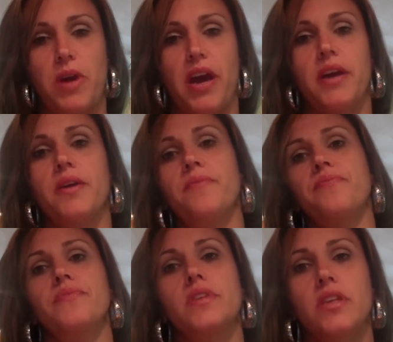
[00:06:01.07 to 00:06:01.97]
back,
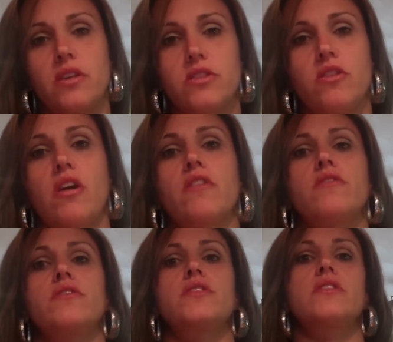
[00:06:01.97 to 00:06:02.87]
kills a
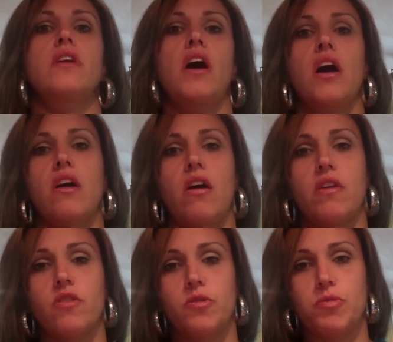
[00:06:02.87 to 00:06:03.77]
cockroach. Our
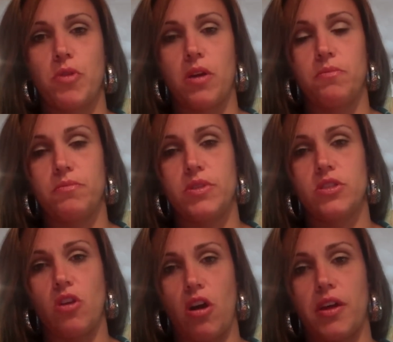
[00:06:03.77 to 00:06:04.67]
cockroach problem
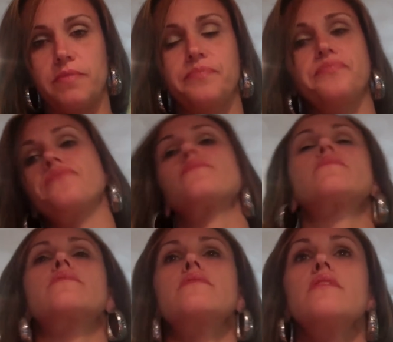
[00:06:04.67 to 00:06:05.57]
is gone,
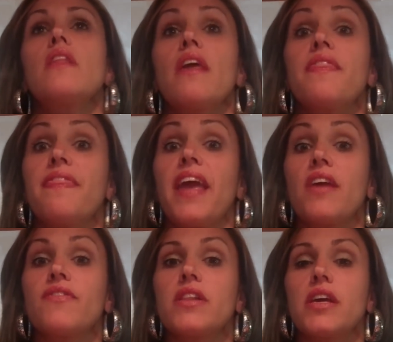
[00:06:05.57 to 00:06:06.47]

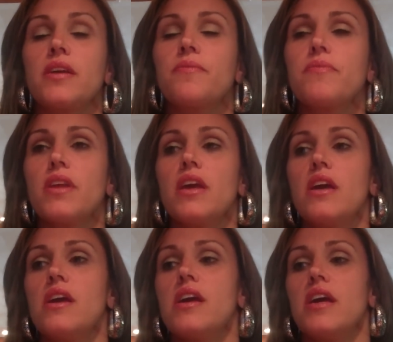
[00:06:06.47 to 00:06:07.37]
thankfully.
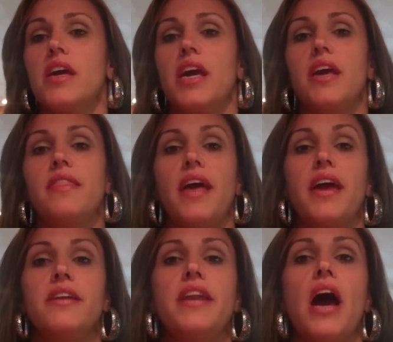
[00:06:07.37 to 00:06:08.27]
And
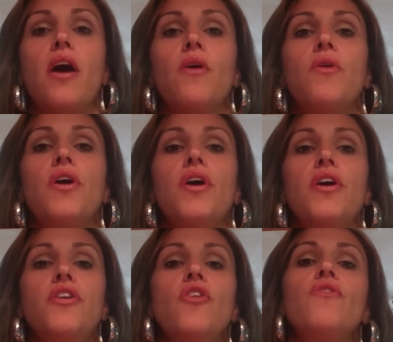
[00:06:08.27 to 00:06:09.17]
then now
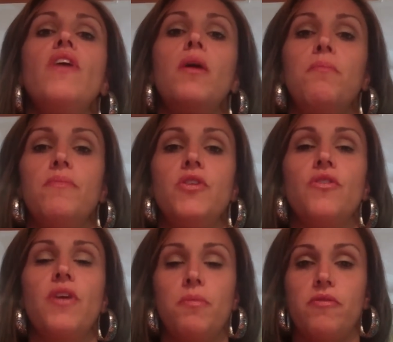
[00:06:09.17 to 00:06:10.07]

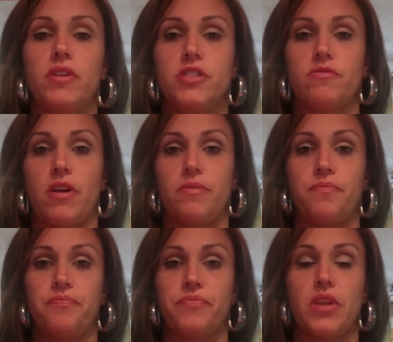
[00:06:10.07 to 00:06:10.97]
November runs around,
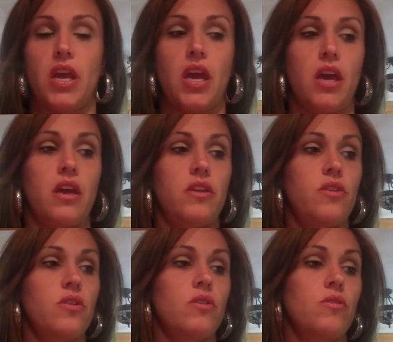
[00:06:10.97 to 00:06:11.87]

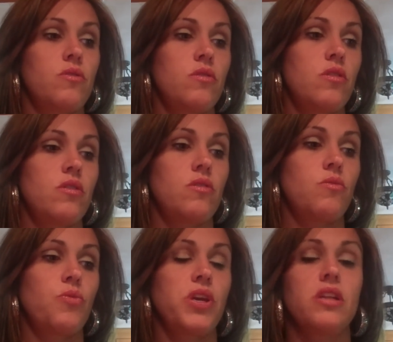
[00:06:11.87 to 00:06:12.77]
and
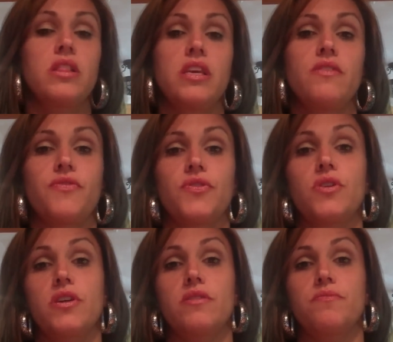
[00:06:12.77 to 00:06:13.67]
we leave
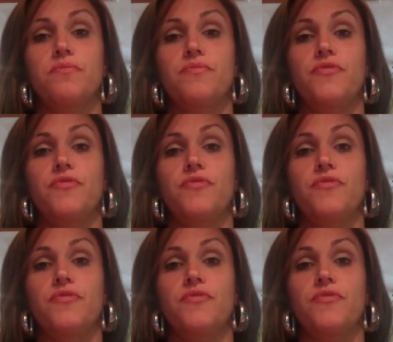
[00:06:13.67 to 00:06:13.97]
for